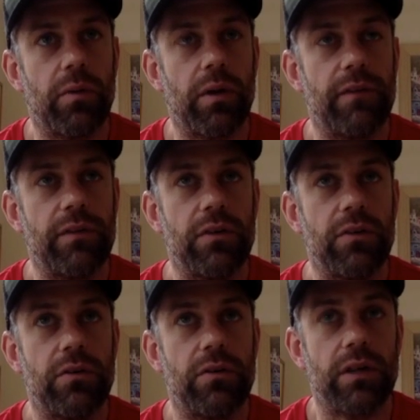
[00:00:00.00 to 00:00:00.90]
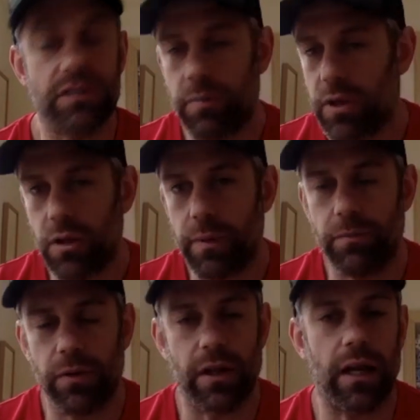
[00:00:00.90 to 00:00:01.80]
if you're, because there'll be other
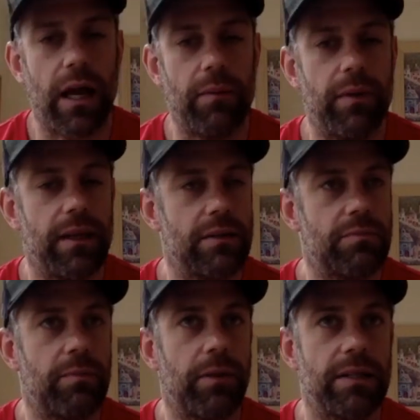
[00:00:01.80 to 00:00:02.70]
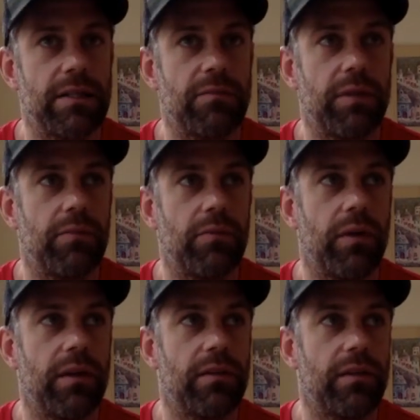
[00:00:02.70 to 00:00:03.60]
people that are like me, there'll be plenty of people
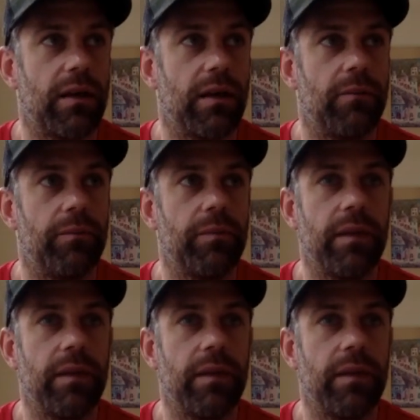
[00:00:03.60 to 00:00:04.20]
with um,